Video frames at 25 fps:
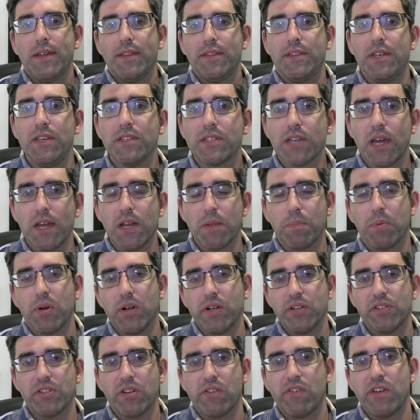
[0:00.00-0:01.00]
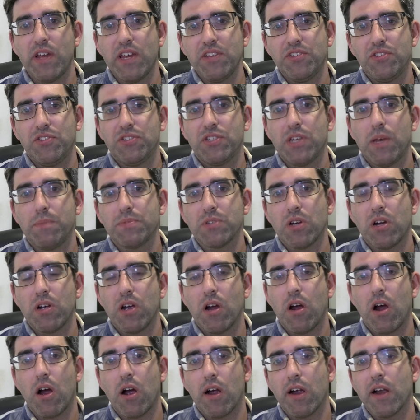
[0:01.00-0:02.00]
these kind of personal relationships are
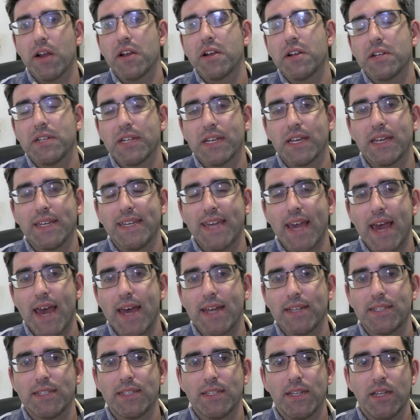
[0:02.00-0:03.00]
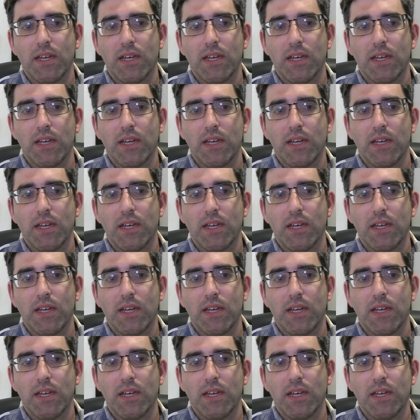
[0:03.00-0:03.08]
harder to get